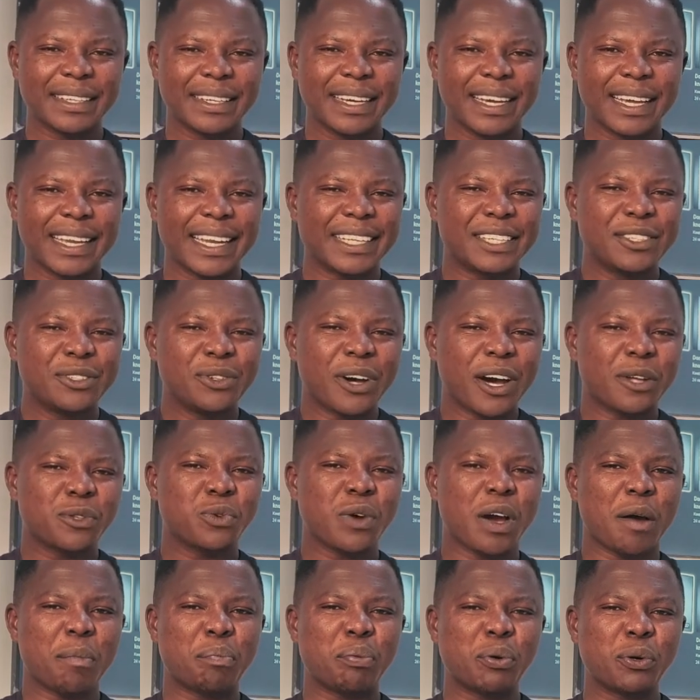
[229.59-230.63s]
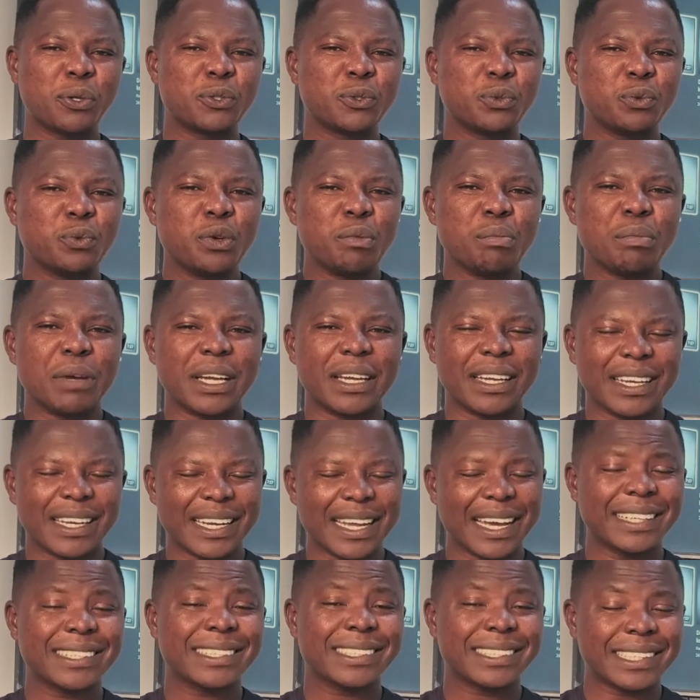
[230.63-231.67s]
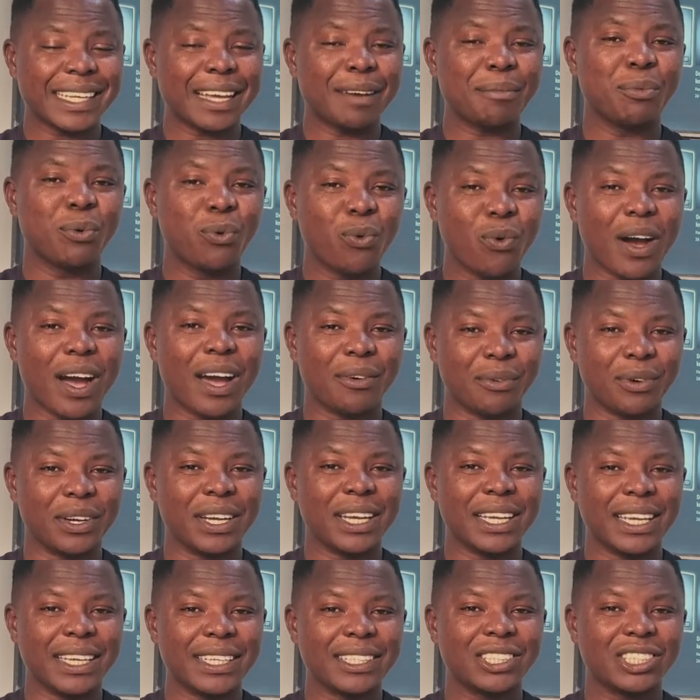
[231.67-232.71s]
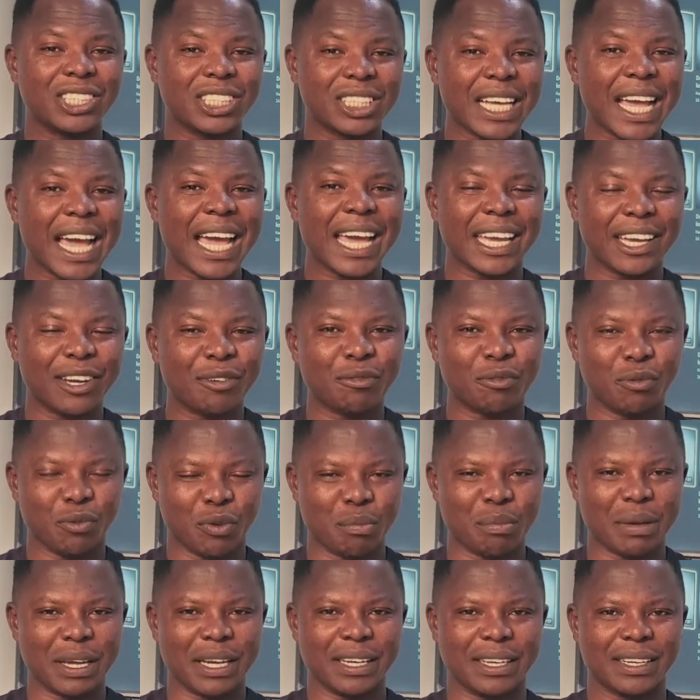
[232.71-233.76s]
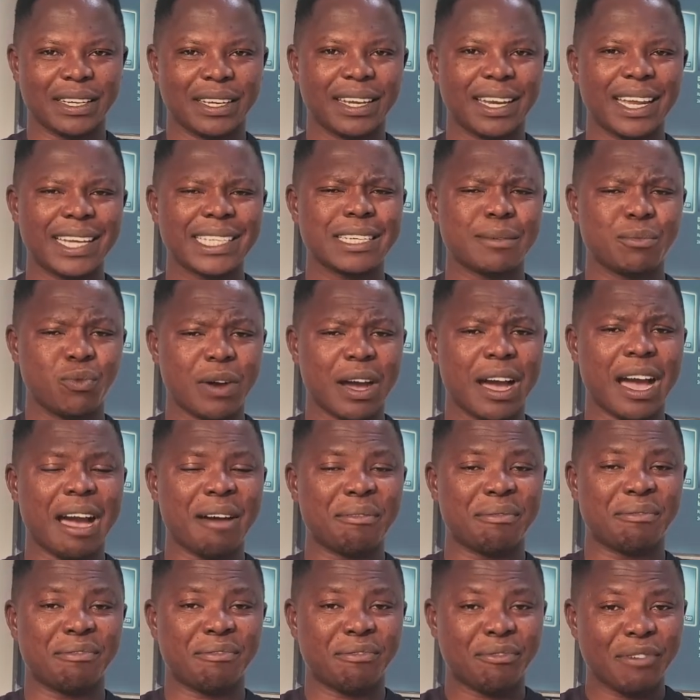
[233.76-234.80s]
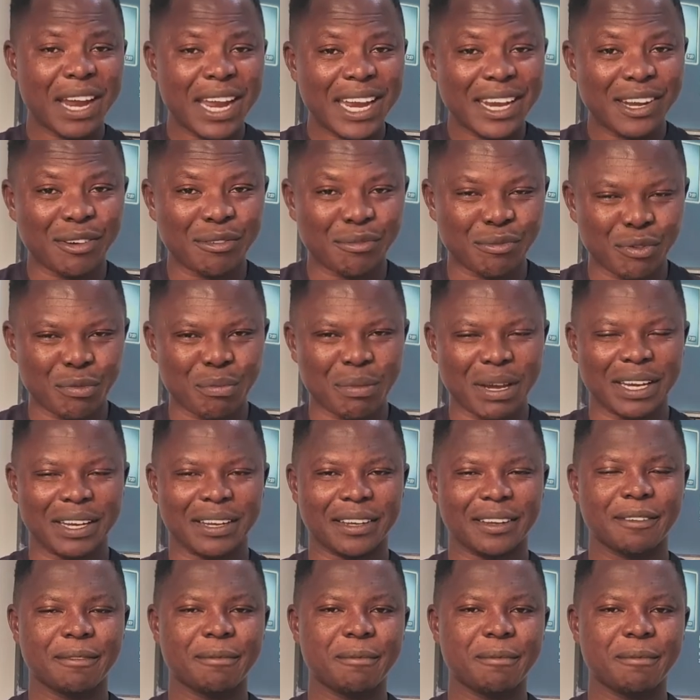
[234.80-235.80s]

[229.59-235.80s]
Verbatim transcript: He doesn't know how to approach women. There are some who are really shy of women. There are some who are afraid of women.